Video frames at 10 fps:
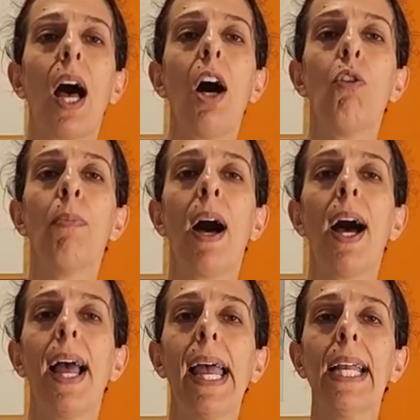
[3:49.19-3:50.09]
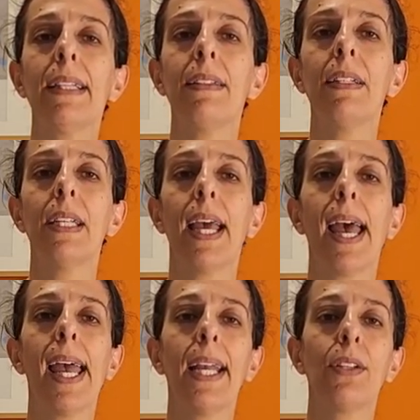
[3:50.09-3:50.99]
Daoma
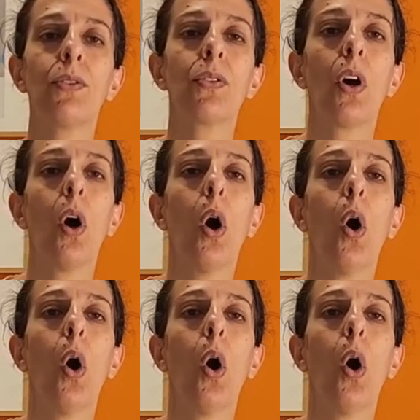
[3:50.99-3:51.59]
eighty-eight